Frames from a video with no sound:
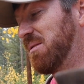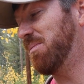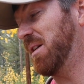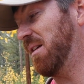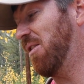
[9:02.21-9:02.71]

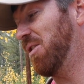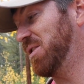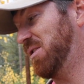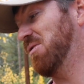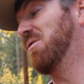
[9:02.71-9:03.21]
but
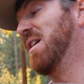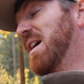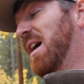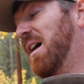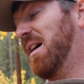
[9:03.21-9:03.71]
also
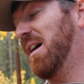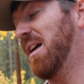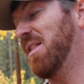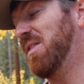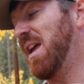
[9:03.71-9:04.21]

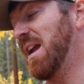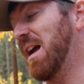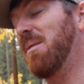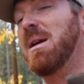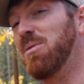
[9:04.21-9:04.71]
uh, it,
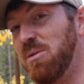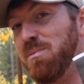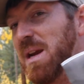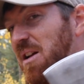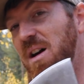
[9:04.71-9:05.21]
I'm able to
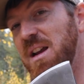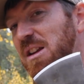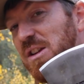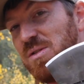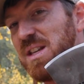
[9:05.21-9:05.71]
beat on it,
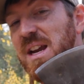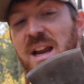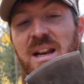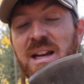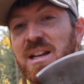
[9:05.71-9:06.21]
use it,
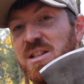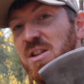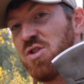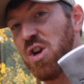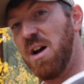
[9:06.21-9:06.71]
and it gets
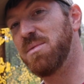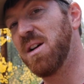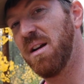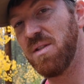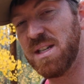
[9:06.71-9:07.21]
the job
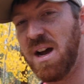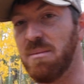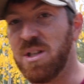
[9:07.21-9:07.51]
done every time.